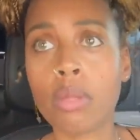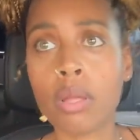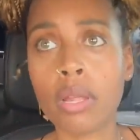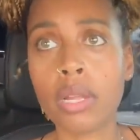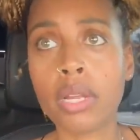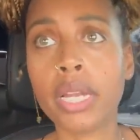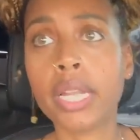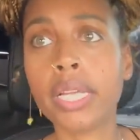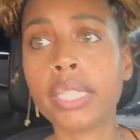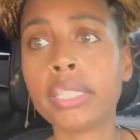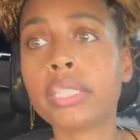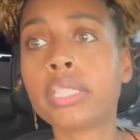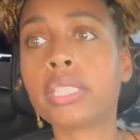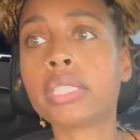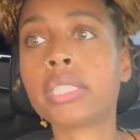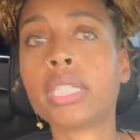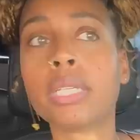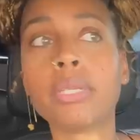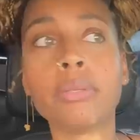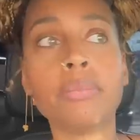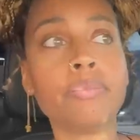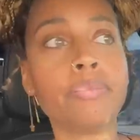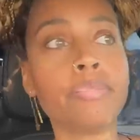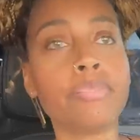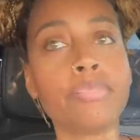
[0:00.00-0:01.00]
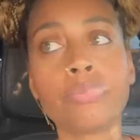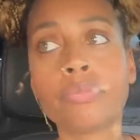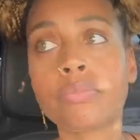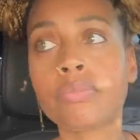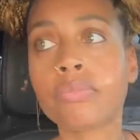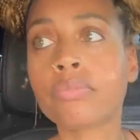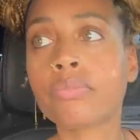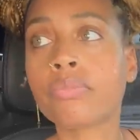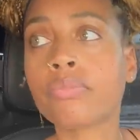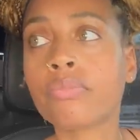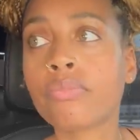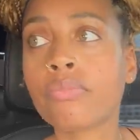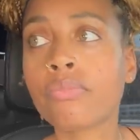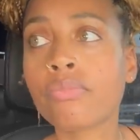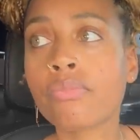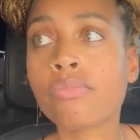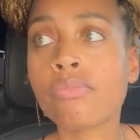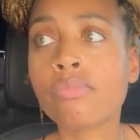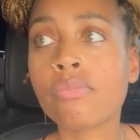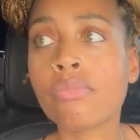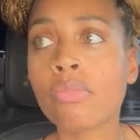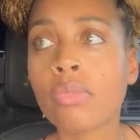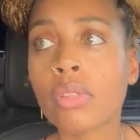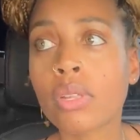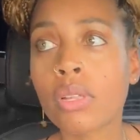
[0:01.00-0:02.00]
let's see
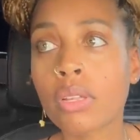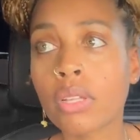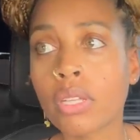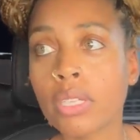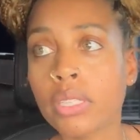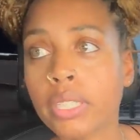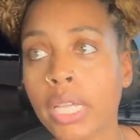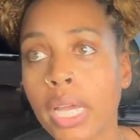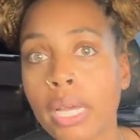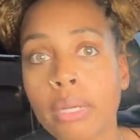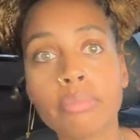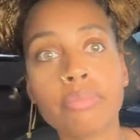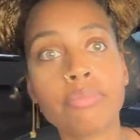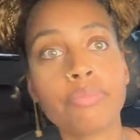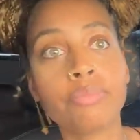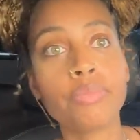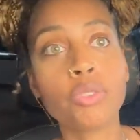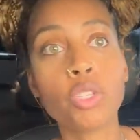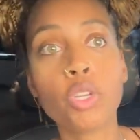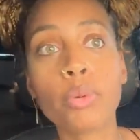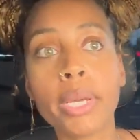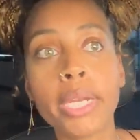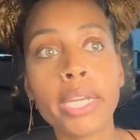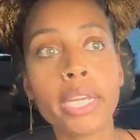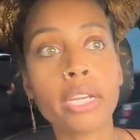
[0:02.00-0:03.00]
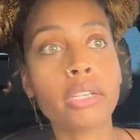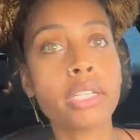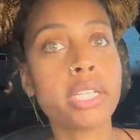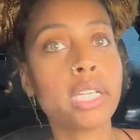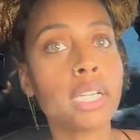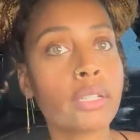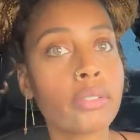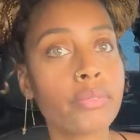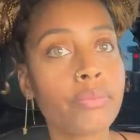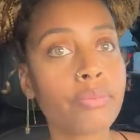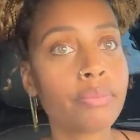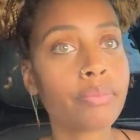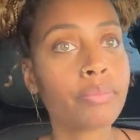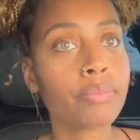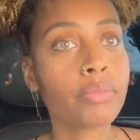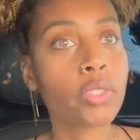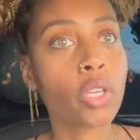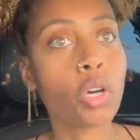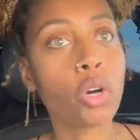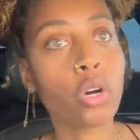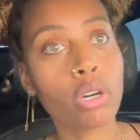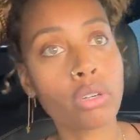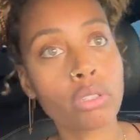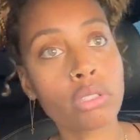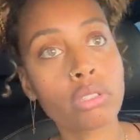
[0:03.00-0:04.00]
yeah, nobody on here.
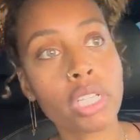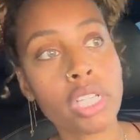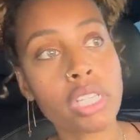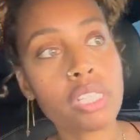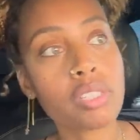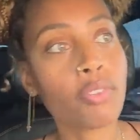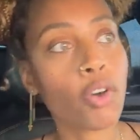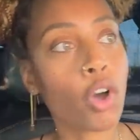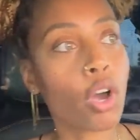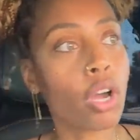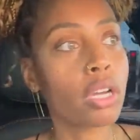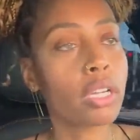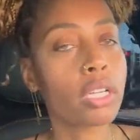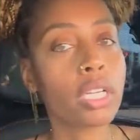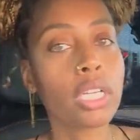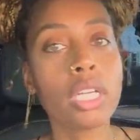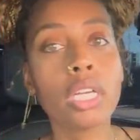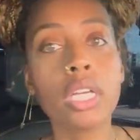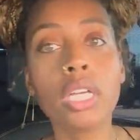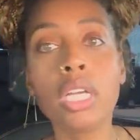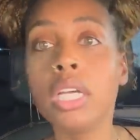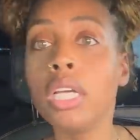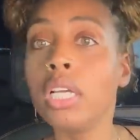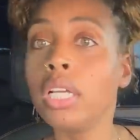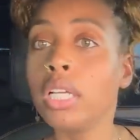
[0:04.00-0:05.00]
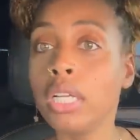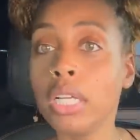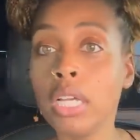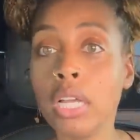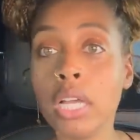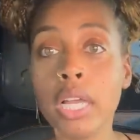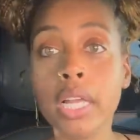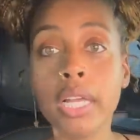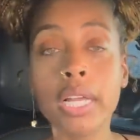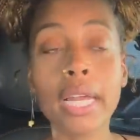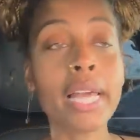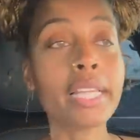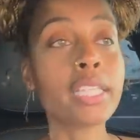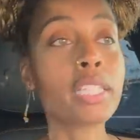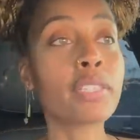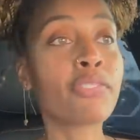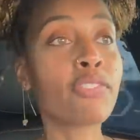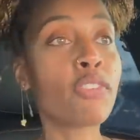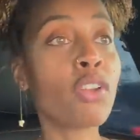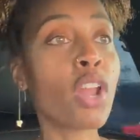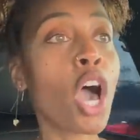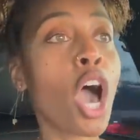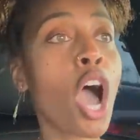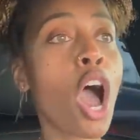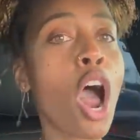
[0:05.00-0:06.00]
Oh, it's far. Let's
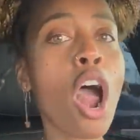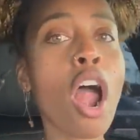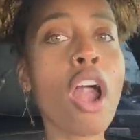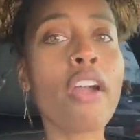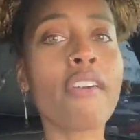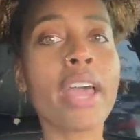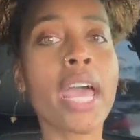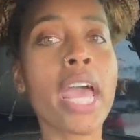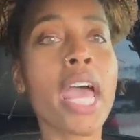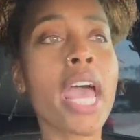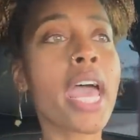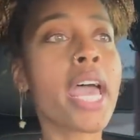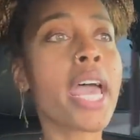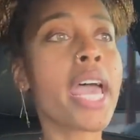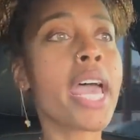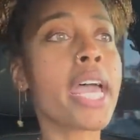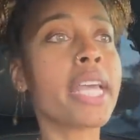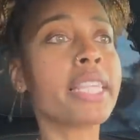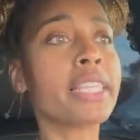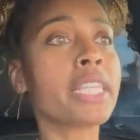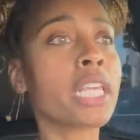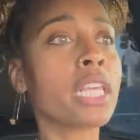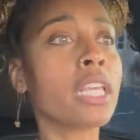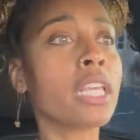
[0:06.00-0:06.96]
floor it!